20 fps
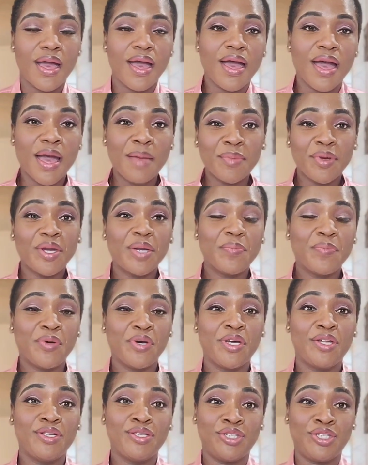I'm gonna
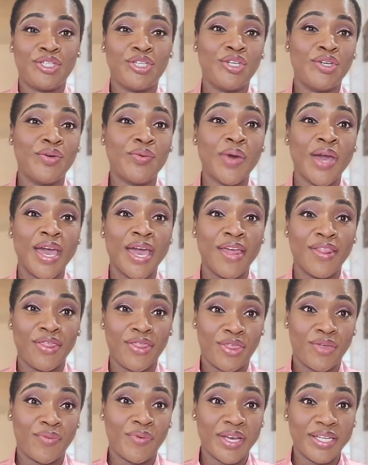put two and
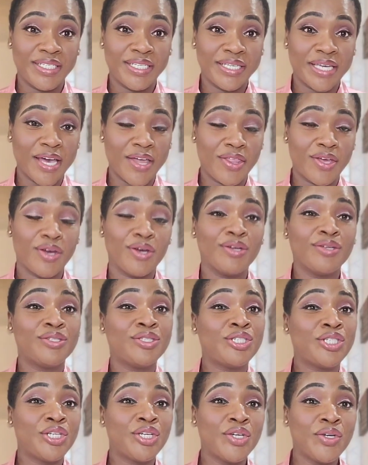three together.
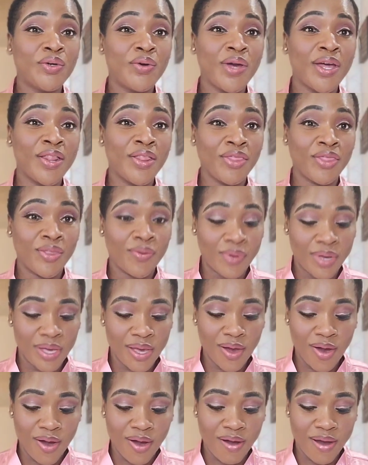Two and
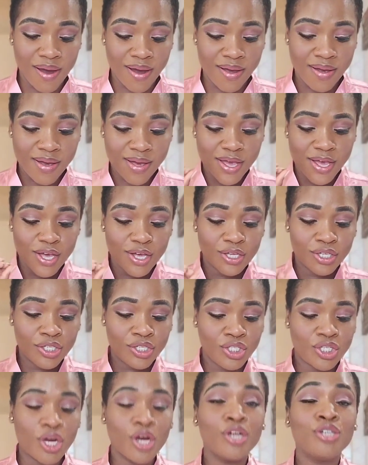three are
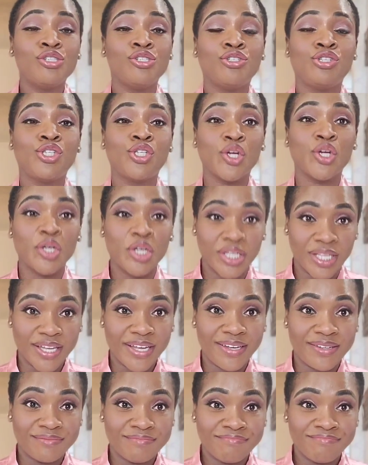start
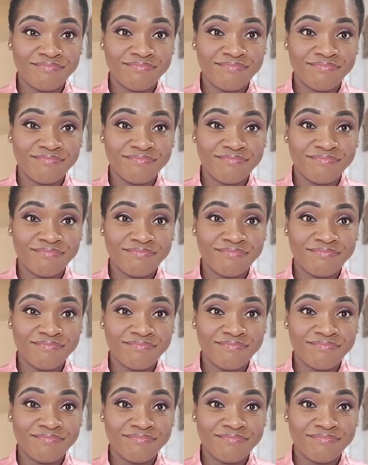journaling